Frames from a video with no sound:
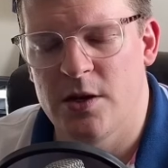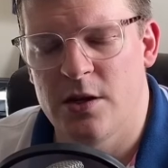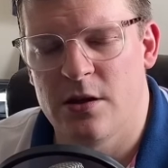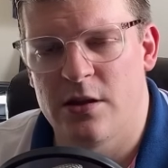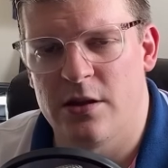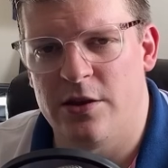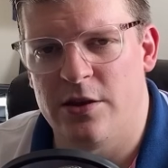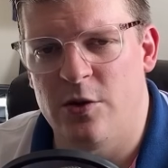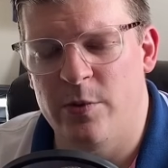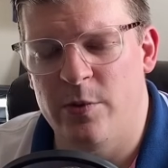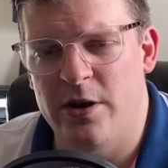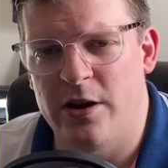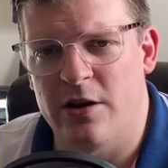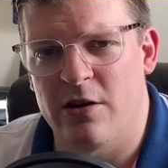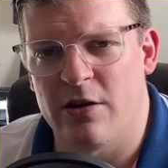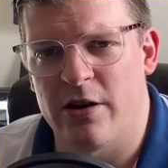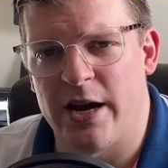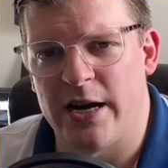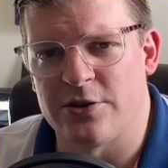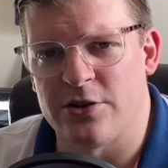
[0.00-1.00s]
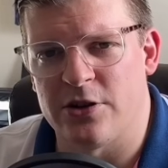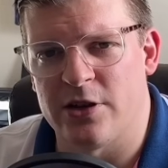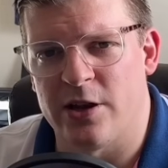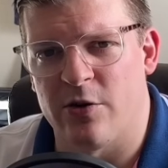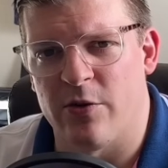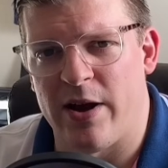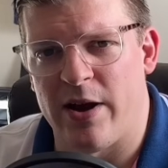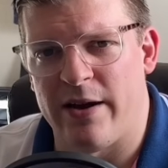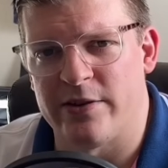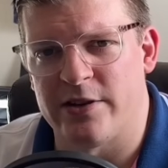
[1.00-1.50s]
The human ear naturally
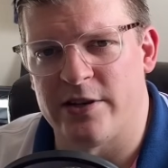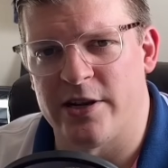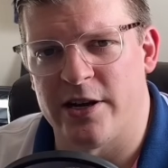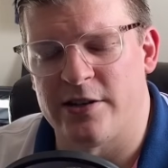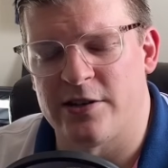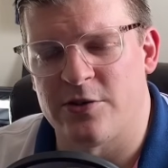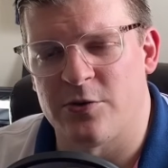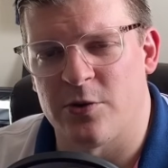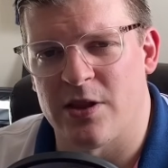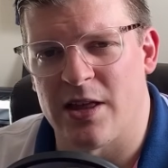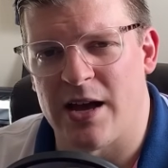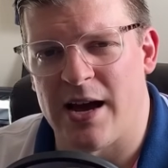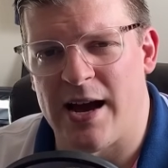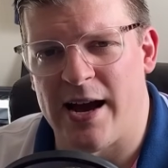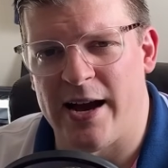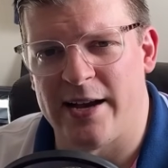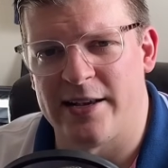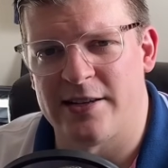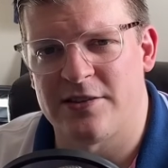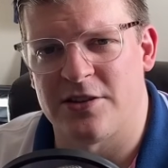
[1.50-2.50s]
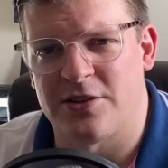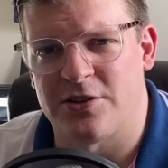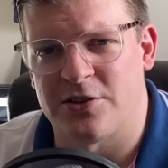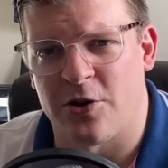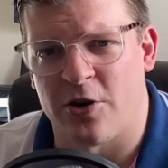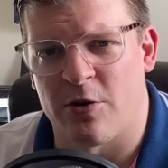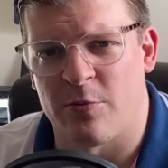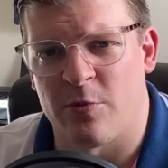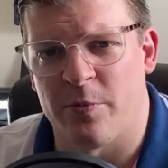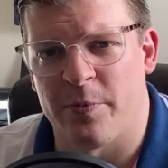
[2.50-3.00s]
gravitates toward the highest
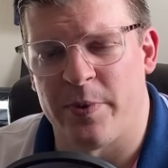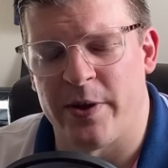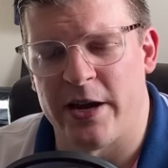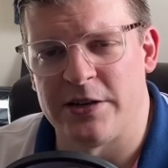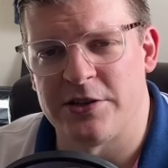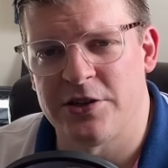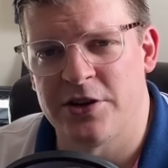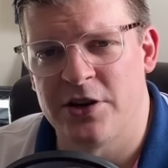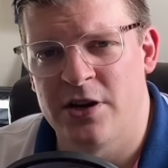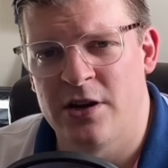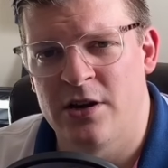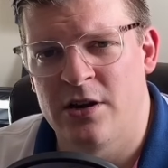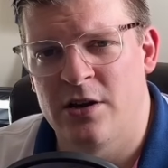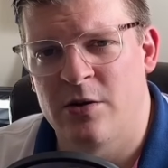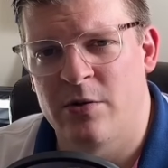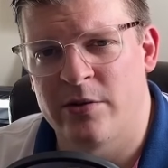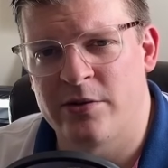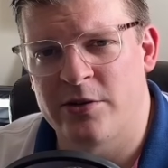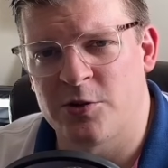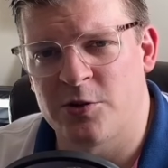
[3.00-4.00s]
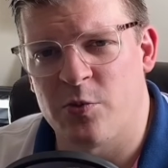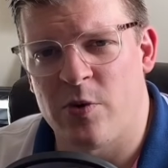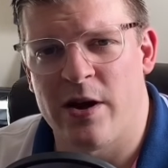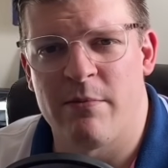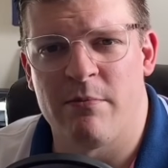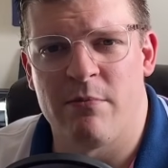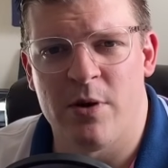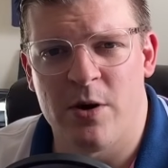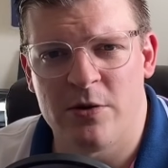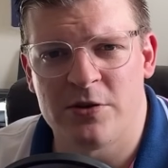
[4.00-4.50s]
discernible pitch, which is why
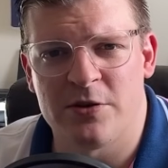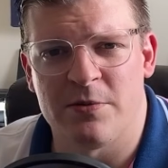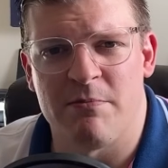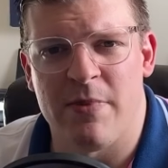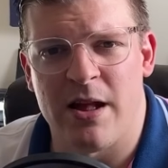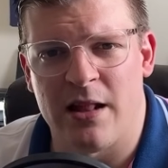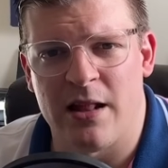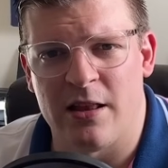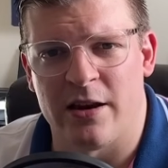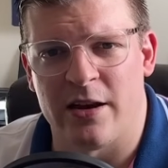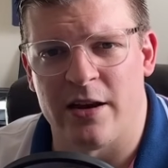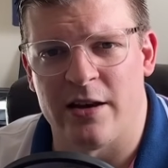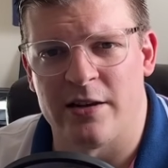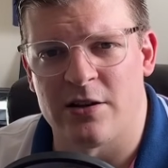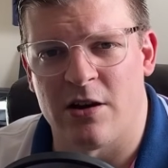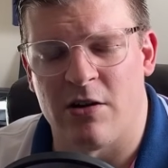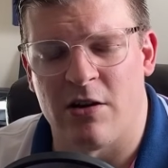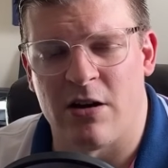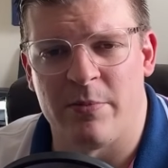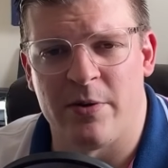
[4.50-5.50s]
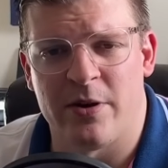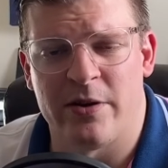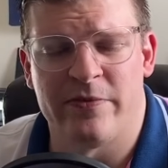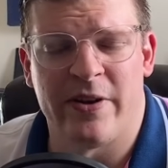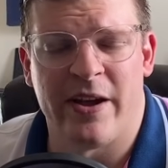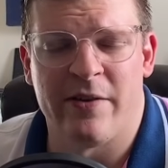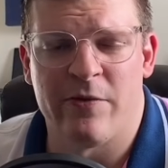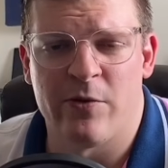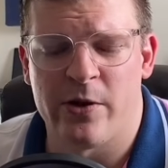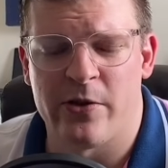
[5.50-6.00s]
most melodies are above
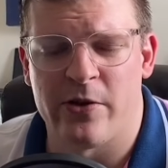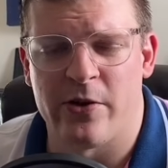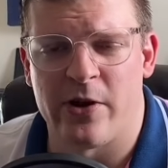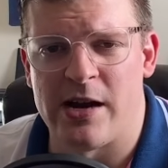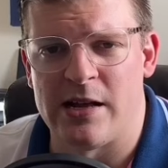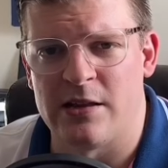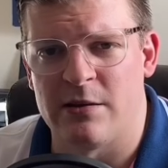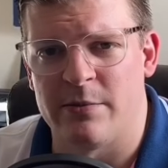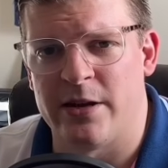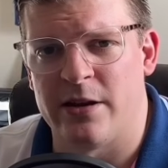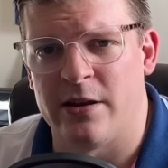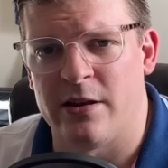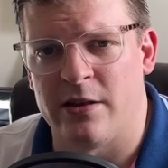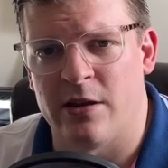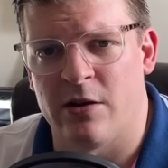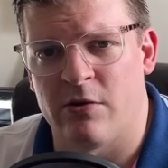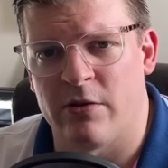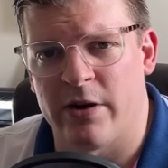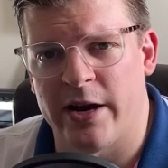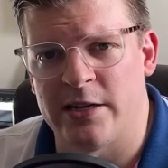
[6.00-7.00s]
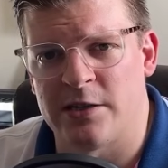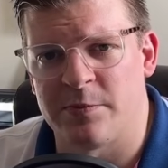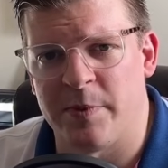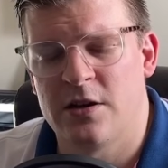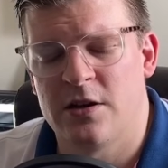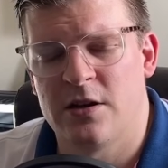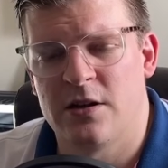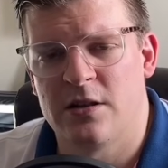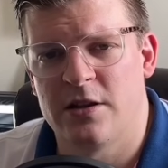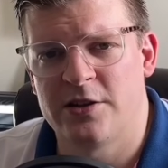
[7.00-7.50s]
every other element in the
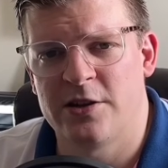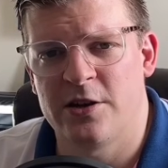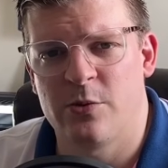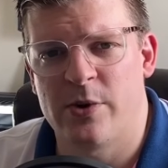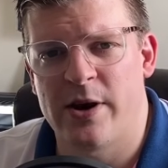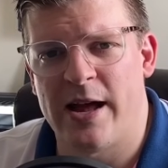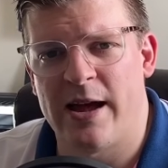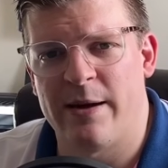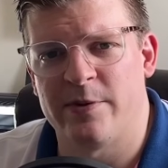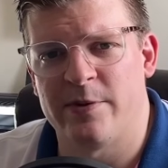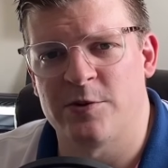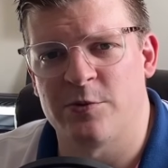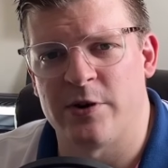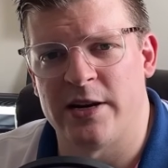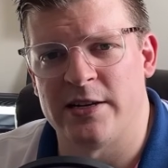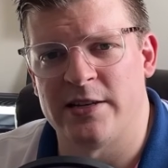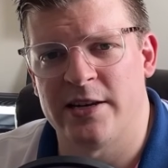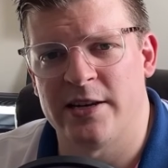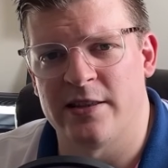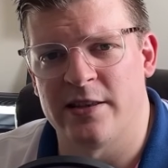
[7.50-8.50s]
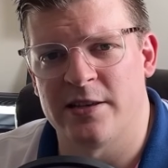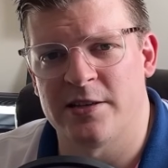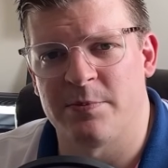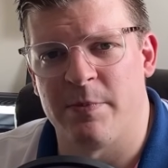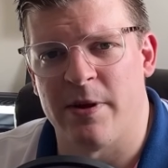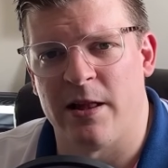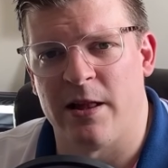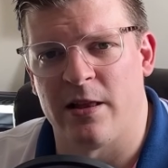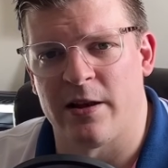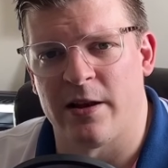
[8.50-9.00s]
arrangement. Listen to what happens when I take this
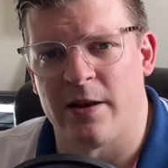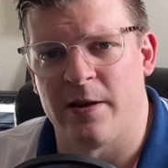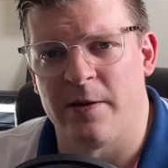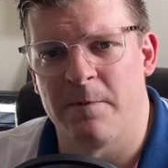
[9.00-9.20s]
melody